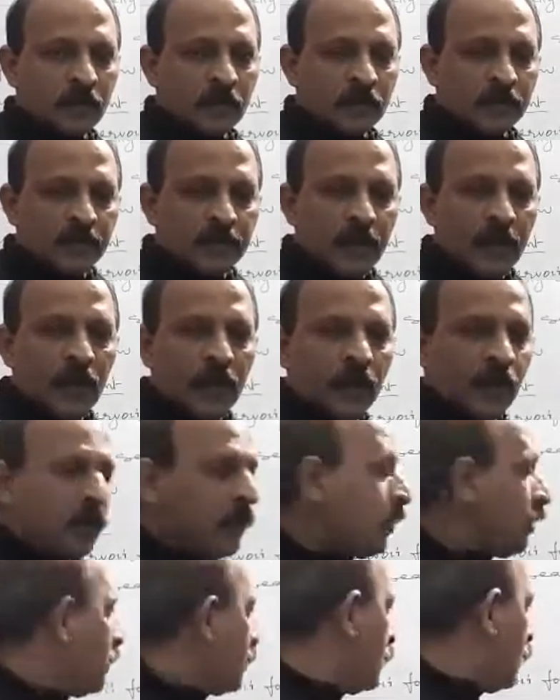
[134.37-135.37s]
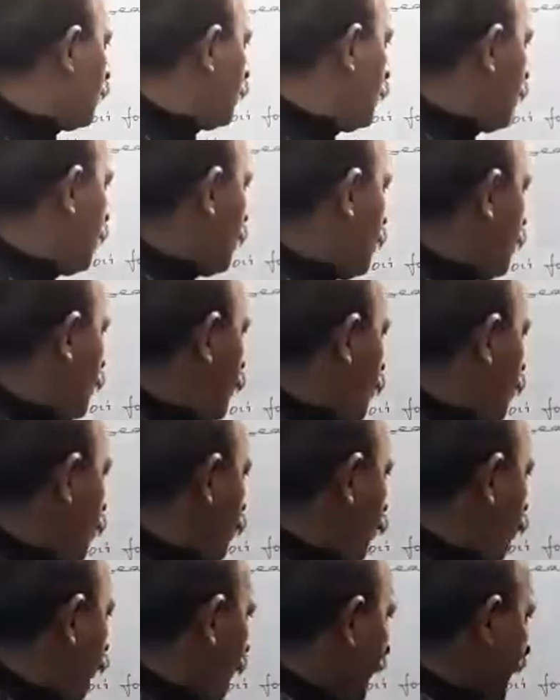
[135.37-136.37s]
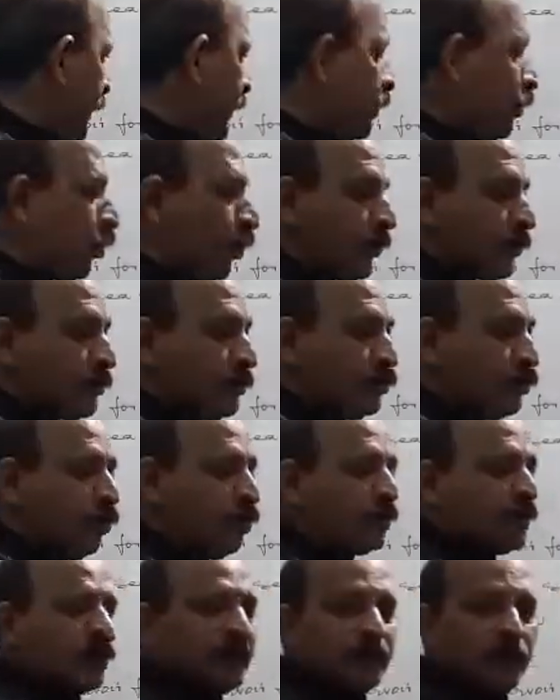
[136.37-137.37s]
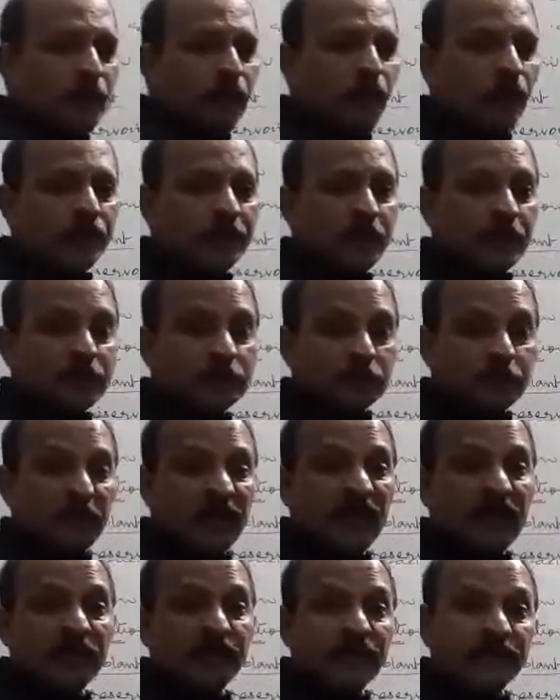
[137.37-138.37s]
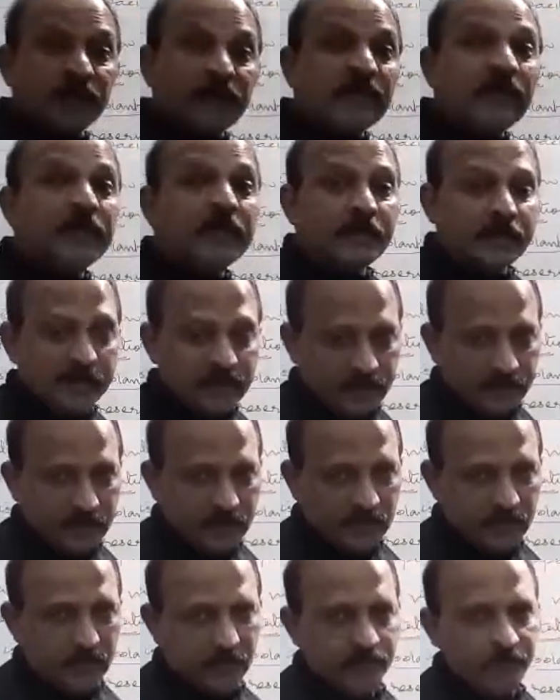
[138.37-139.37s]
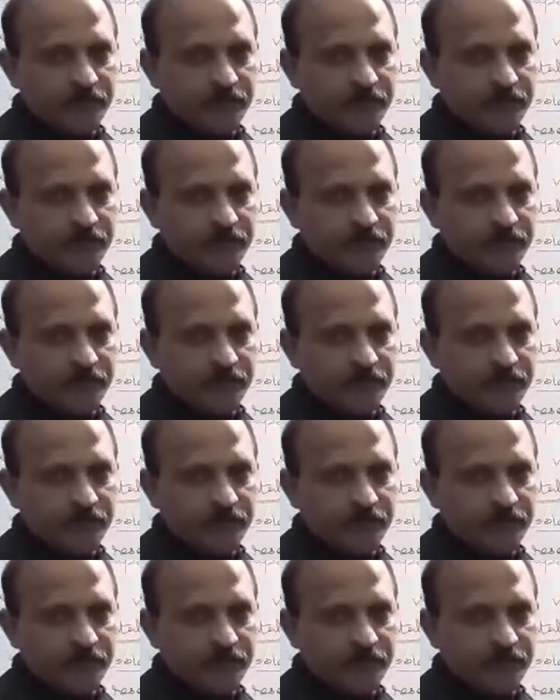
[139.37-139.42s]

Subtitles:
the wine or juice in the bottles may freeze.